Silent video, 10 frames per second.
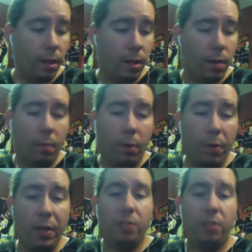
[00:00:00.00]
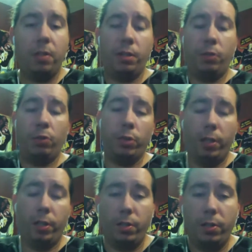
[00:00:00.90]
one thing that's
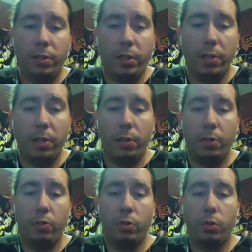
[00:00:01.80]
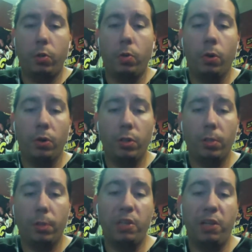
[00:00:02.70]
interesting is this does underscore
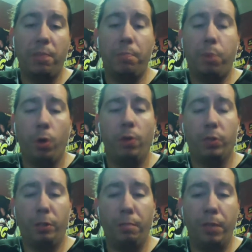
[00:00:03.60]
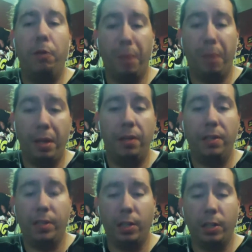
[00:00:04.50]
sometimes the importance of middlemen in
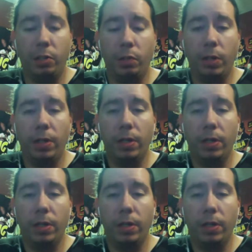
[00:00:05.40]
this industry.